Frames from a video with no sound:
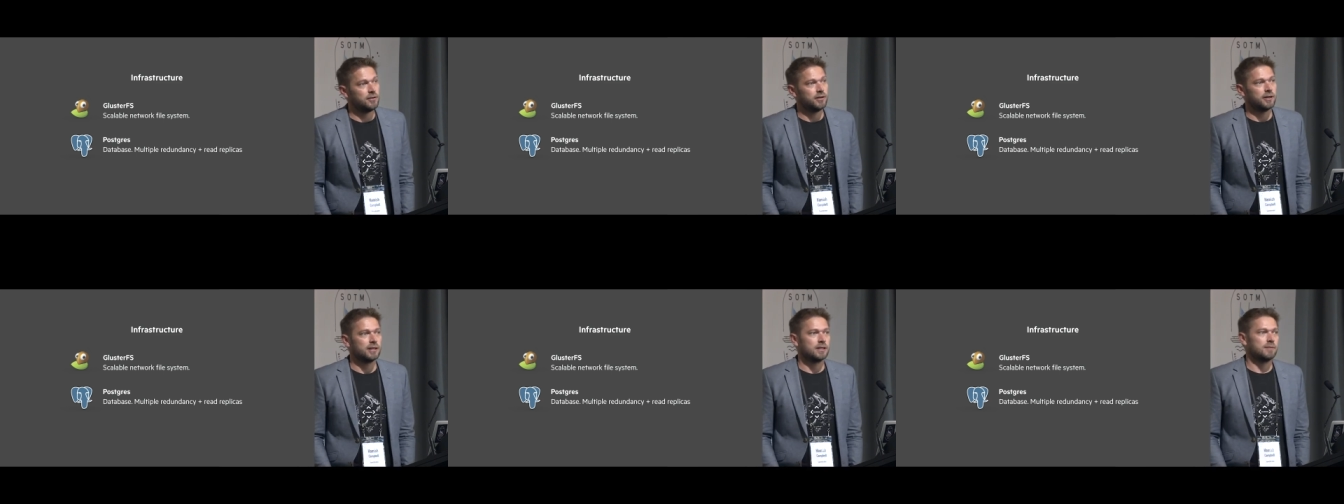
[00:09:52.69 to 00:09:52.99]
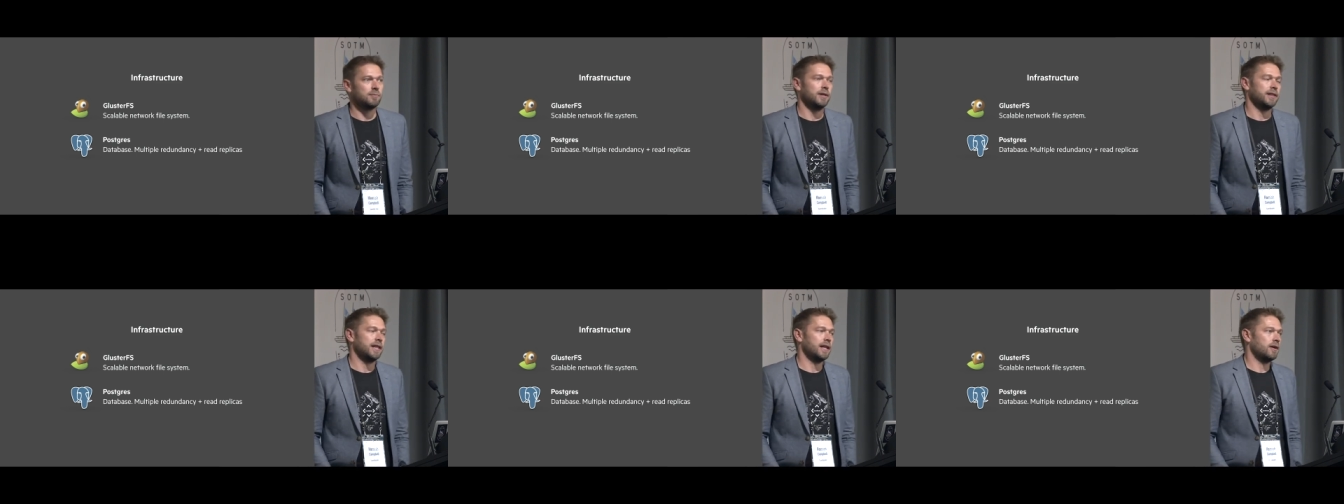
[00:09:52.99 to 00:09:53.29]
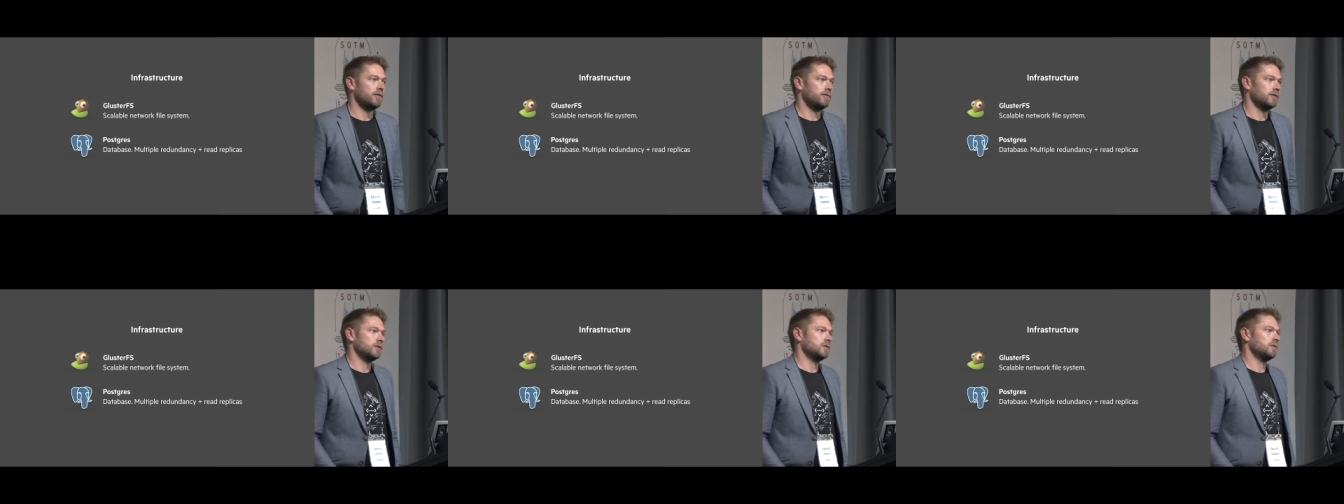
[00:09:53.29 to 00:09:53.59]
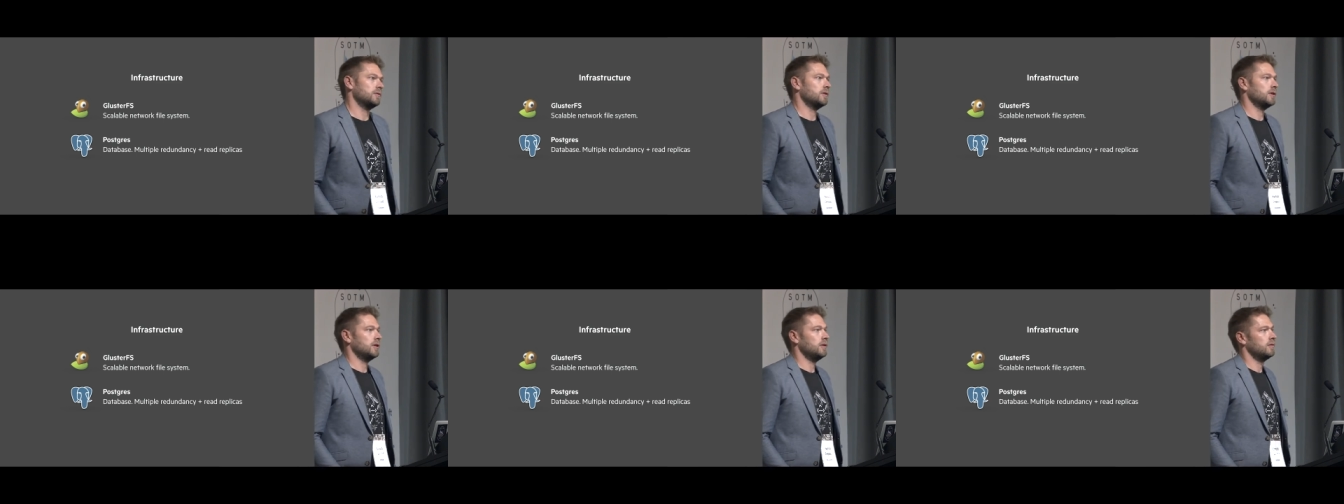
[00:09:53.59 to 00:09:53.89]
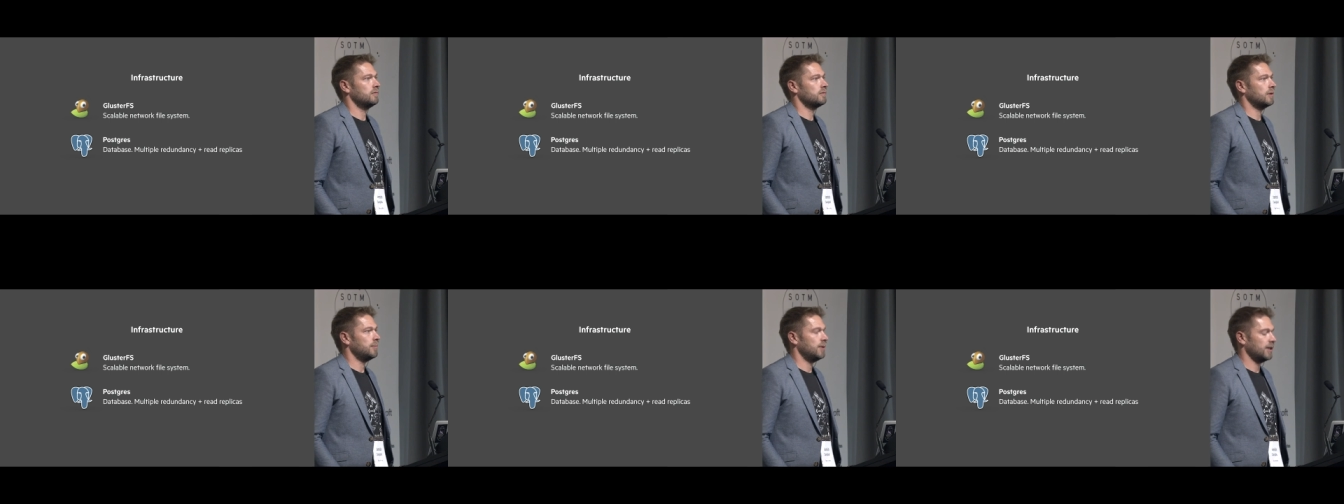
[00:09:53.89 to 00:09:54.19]
you can split that off into a
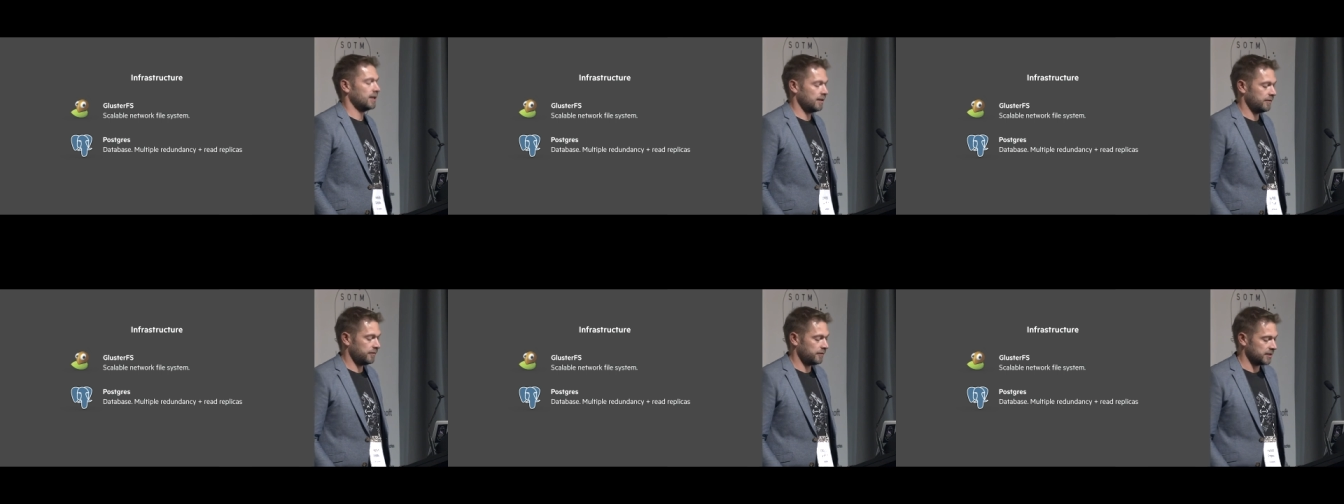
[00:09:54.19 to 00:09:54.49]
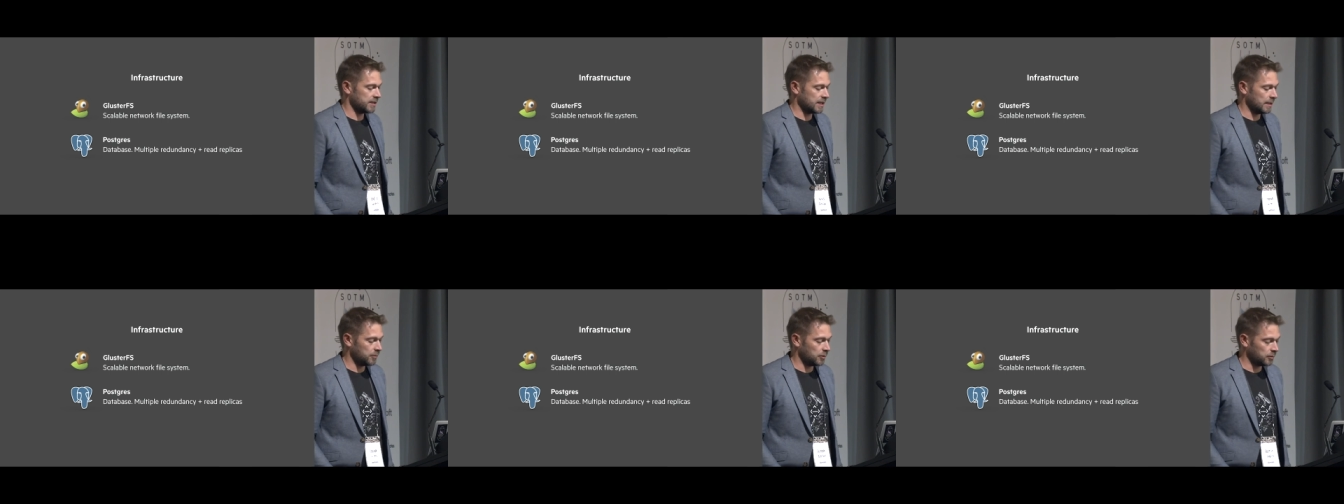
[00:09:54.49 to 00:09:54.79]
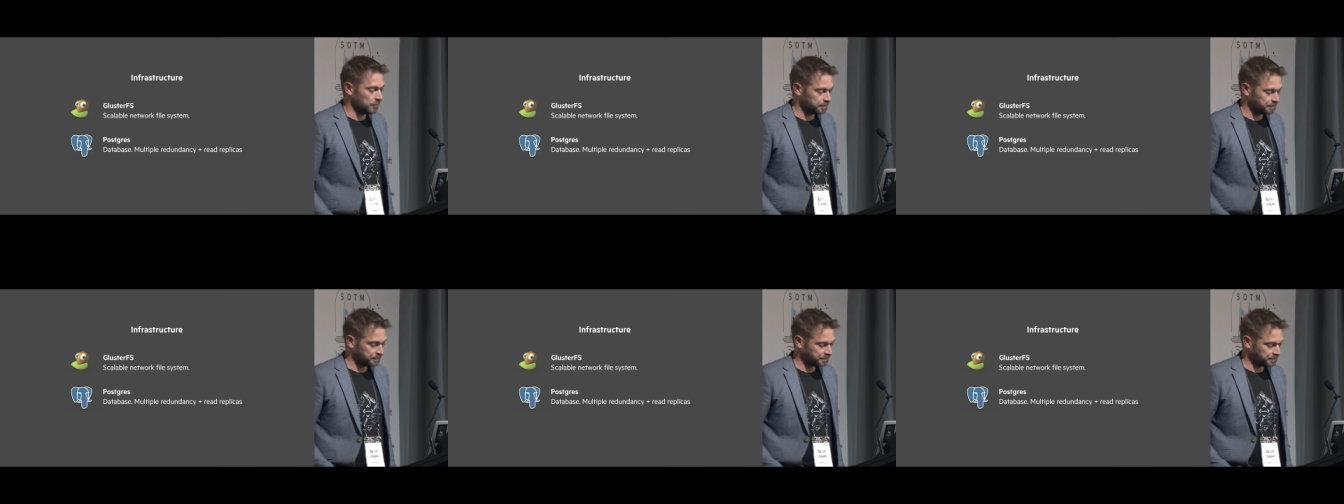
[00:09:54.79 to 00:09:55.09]
new replica, for example.